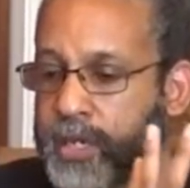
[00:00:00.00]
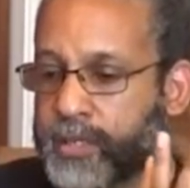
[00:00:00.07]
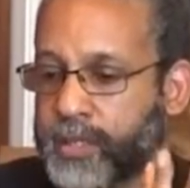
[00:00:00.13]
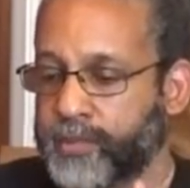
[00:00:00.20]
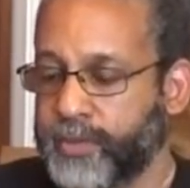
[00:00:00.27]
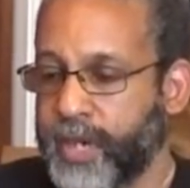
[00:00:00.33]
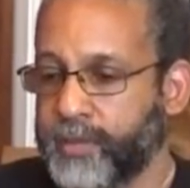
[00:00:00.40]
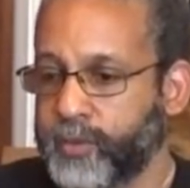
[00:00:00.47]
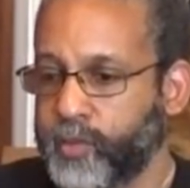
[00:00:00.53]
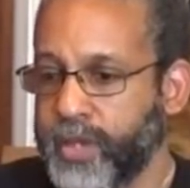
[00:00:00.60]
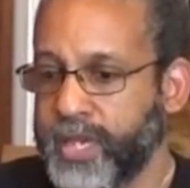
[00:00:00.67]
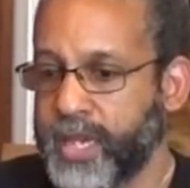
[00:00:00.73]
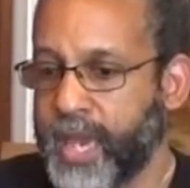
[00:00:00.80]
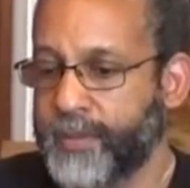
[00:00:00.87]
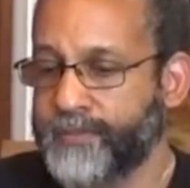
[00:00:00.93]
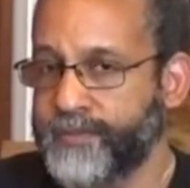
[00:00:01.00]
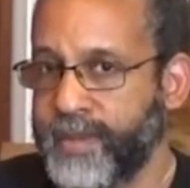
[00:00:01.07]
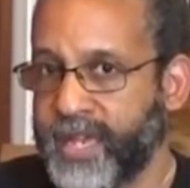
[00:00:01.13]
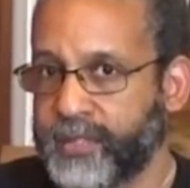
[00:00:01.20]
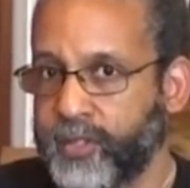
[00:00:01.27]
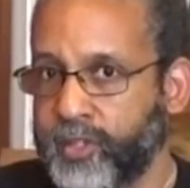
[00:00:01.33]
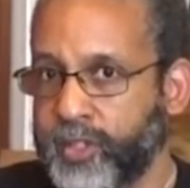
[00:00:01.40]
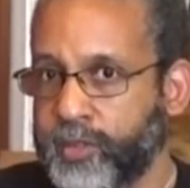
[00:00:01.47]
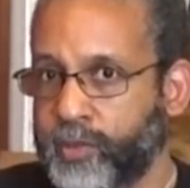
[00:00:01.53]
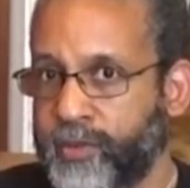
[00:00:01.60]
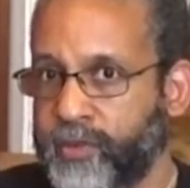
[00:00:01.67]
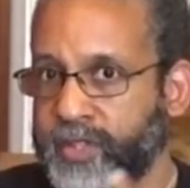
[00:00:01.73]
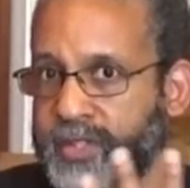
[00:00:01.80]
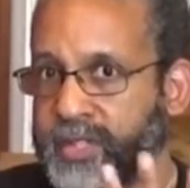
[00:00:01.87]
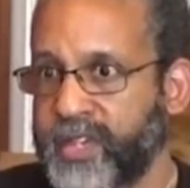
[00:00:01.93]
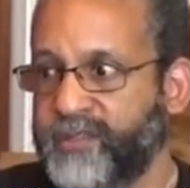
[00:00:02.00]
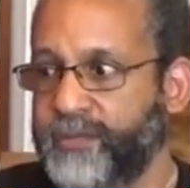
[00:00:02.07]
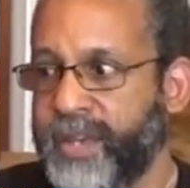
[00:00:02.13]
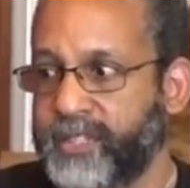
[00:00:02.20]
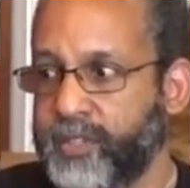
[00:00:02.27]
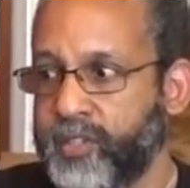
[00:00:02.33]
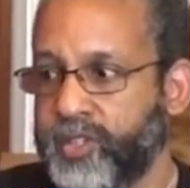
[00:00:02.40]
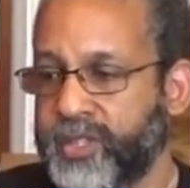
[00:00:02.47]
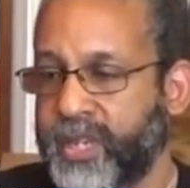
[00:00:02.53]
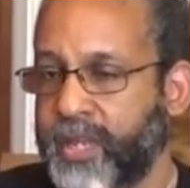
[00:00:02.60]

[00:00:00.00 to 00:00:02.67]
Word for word: sometimes we get messages, we receive messages,